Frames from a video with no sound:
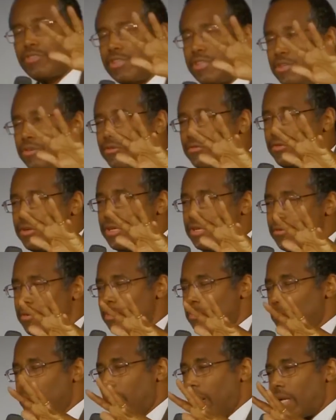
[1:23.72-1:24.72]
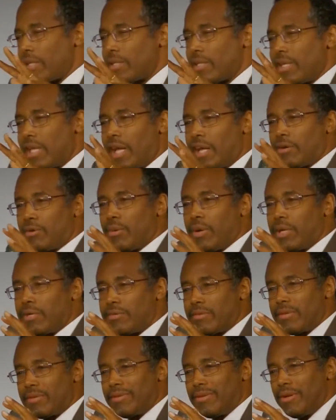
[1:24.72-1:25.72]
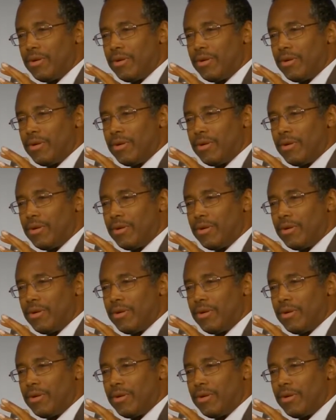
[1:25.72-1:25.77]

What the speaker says: do for you to respond to that question?